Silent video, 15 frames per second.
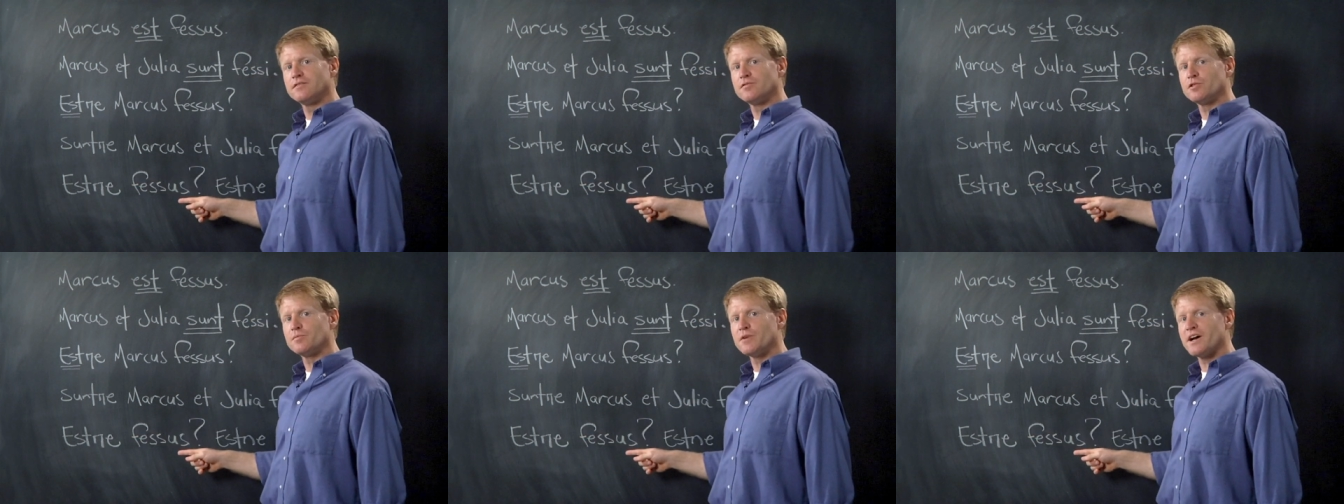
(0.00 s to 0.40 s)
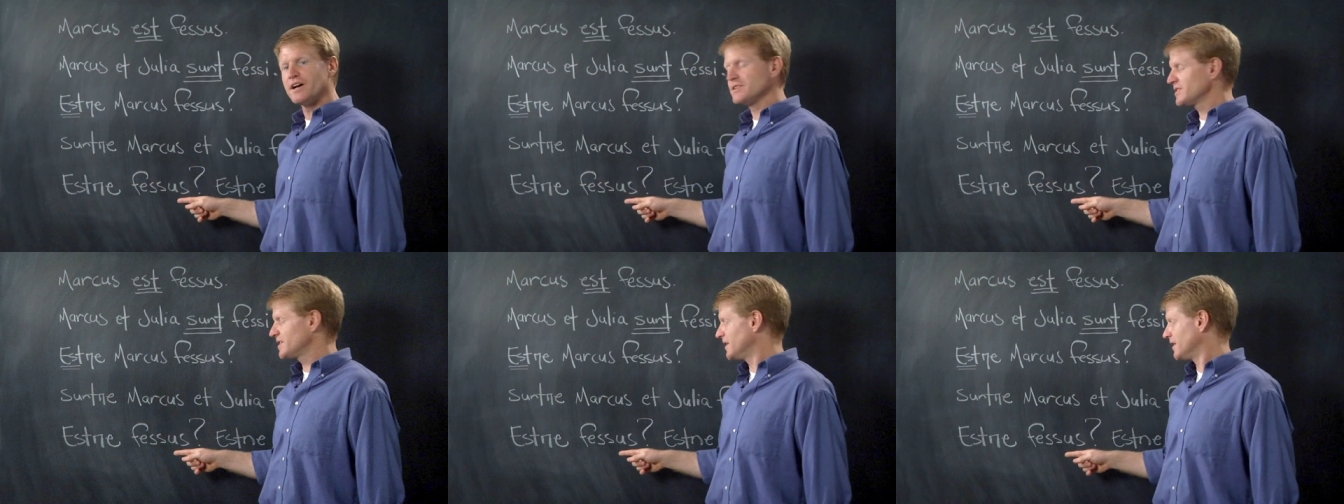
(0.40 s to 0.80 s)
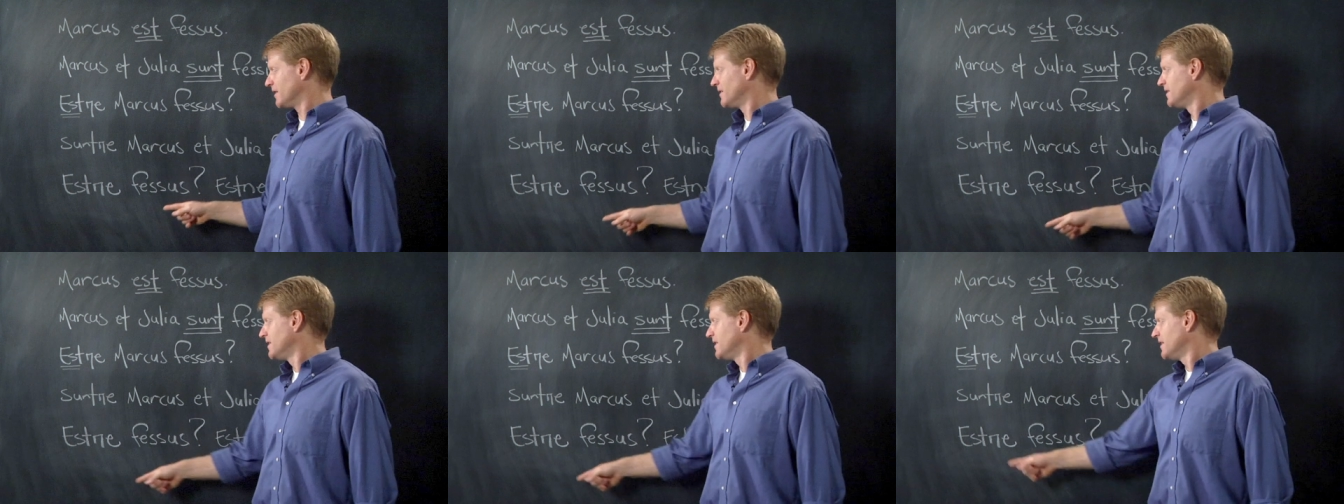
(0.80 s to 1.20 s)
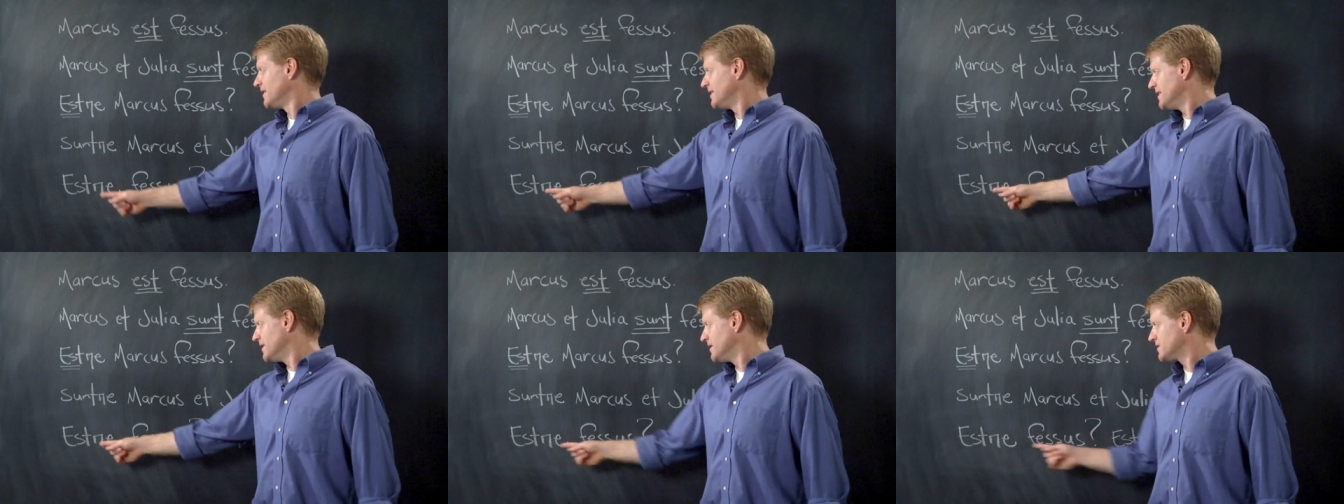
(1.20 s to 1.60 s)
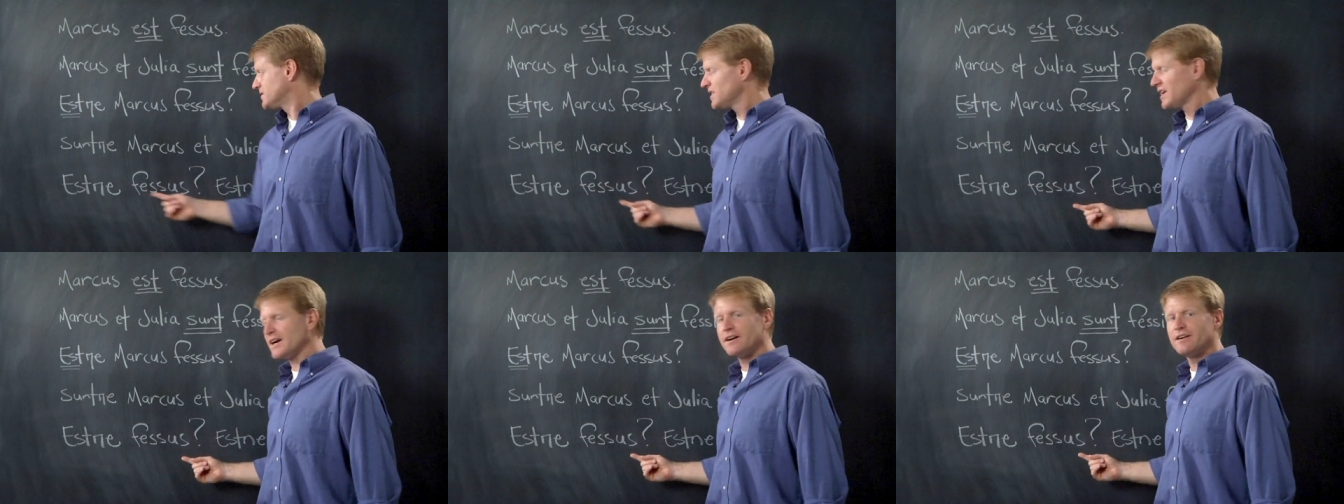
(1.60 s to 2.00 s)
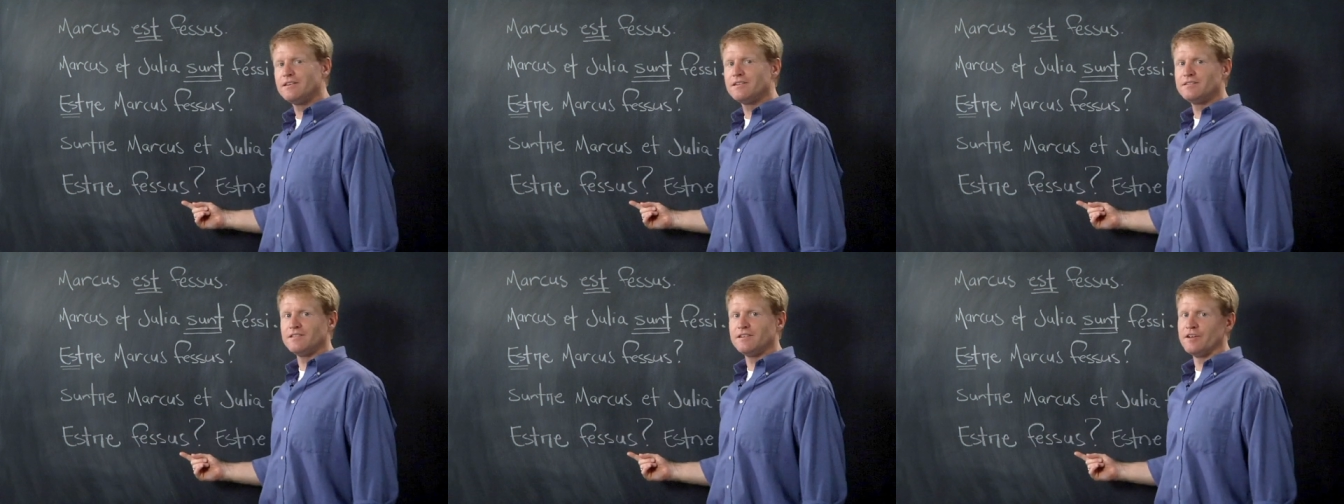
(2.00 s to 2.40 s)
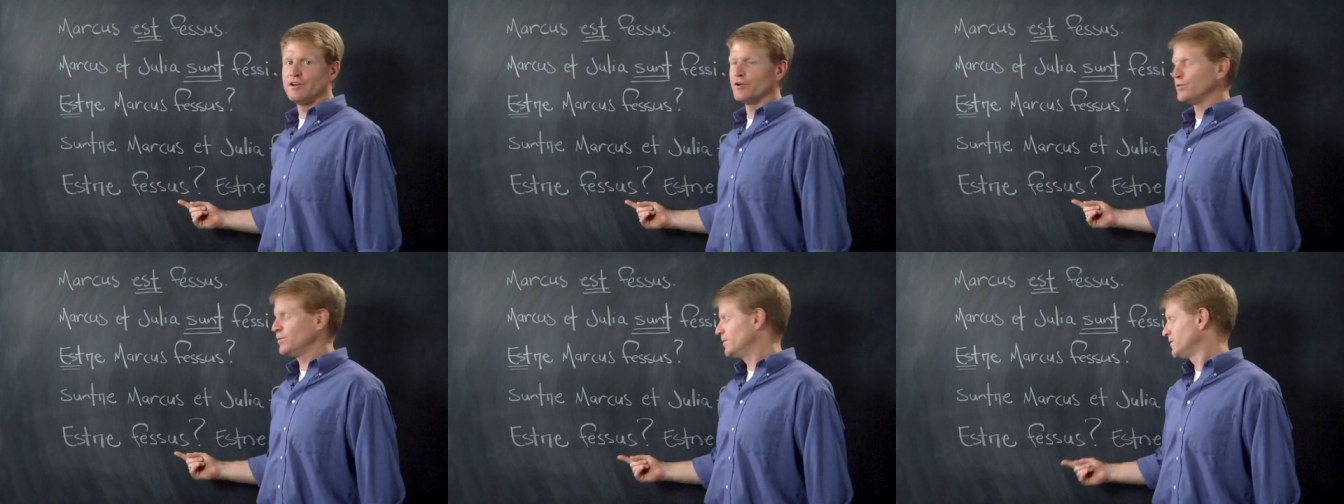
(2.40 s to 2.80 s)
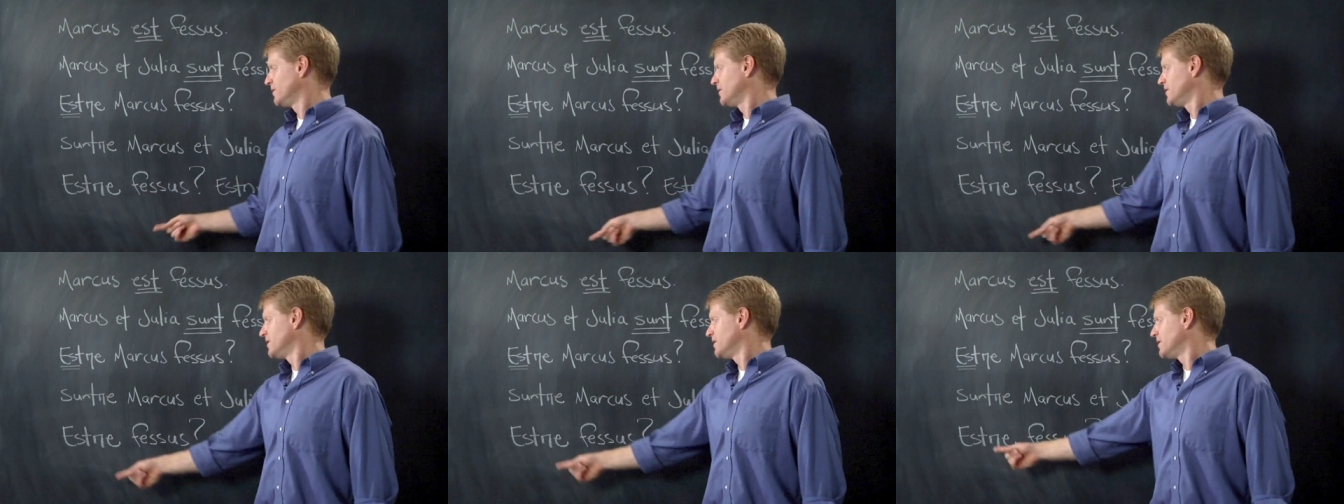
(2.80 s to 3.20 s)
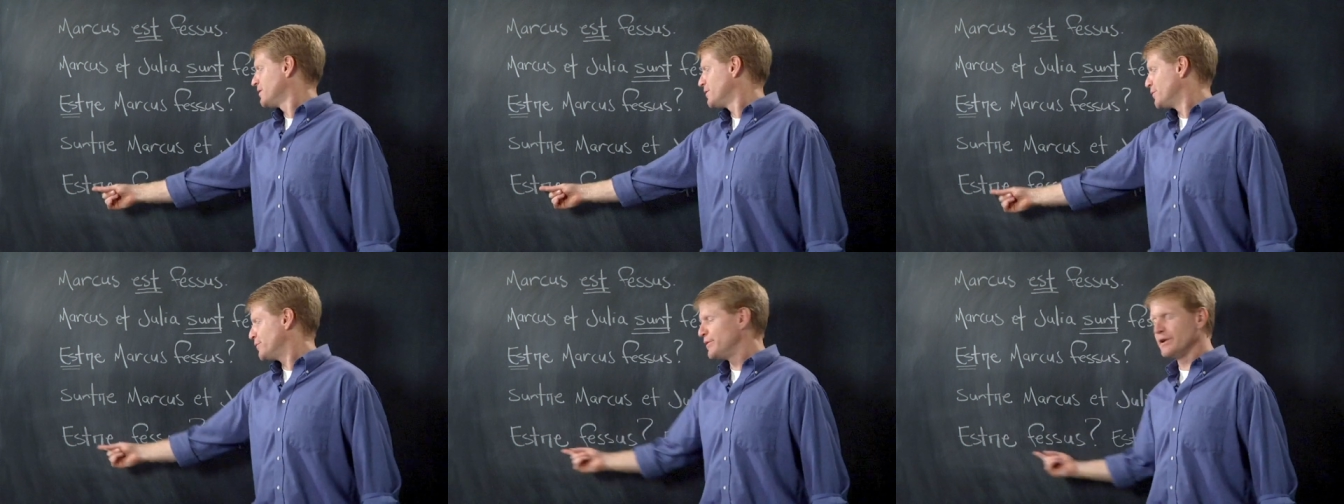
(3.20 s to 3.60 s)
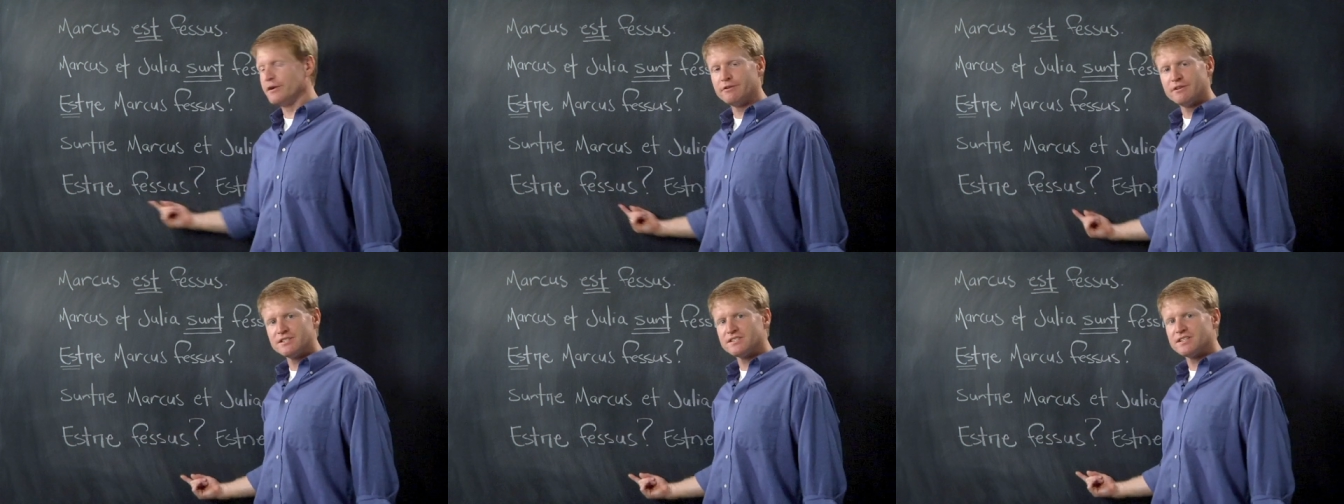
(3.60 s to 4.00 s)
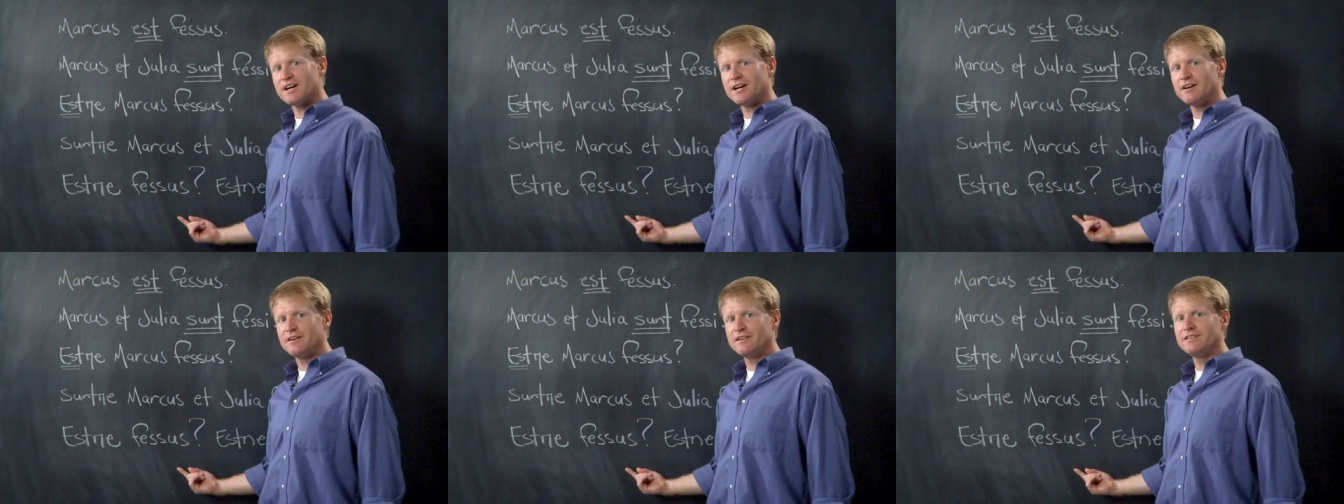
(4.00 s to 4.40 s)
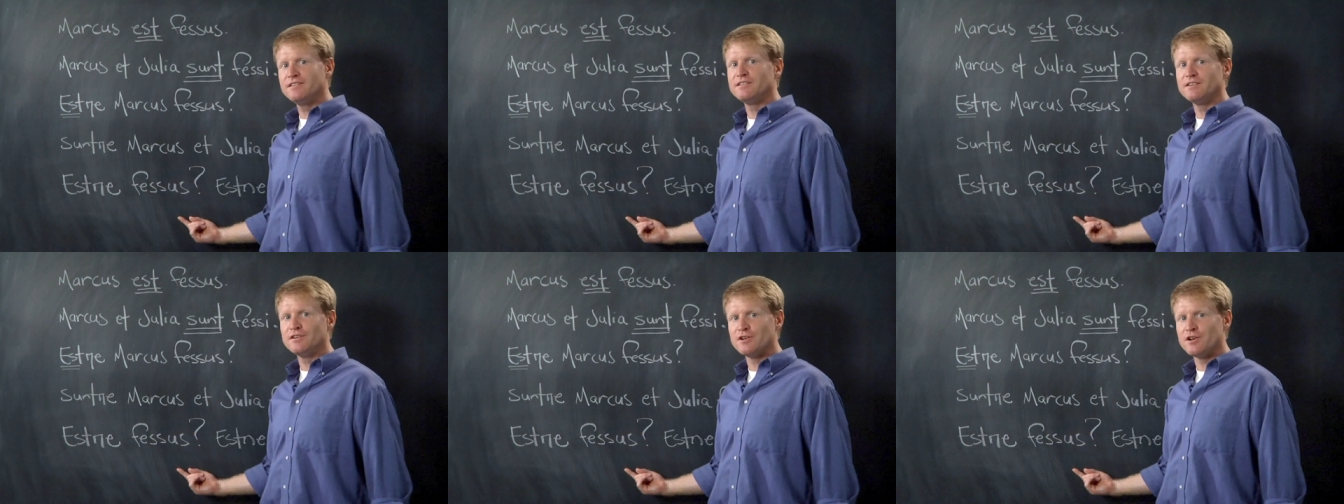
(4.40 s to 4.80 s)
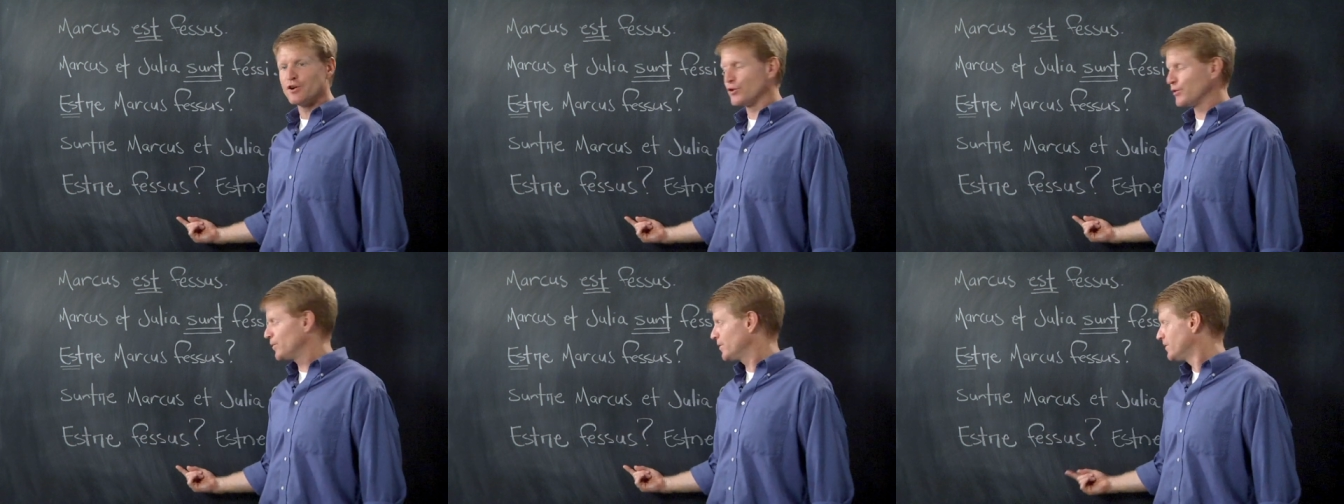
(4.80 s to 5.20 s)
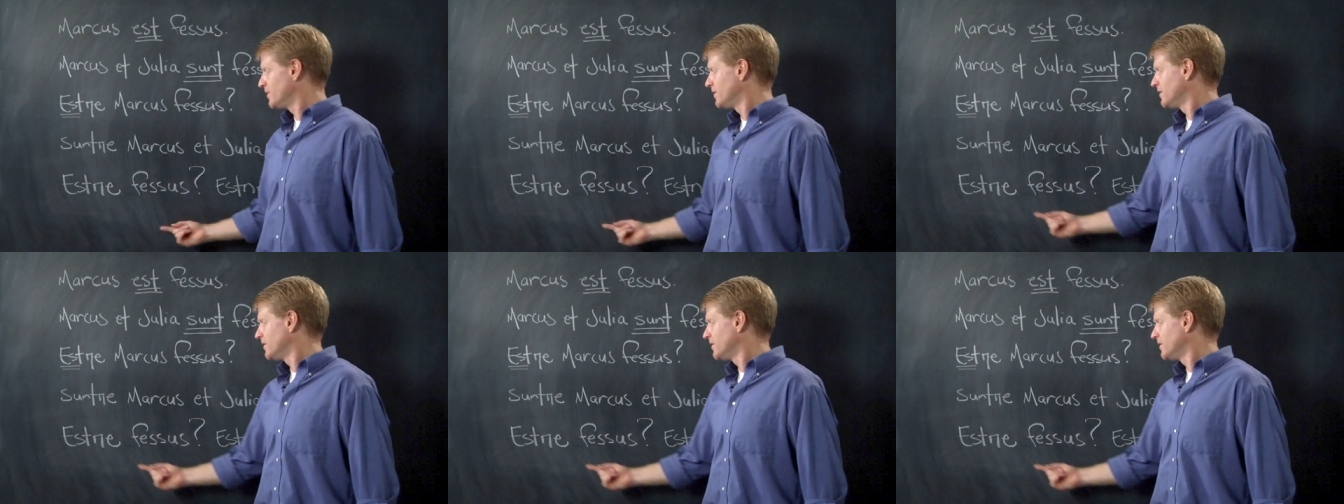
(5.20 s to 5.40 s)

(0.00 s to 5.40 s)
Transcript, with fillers: What am I asking? Is tired? No. There is tired? No.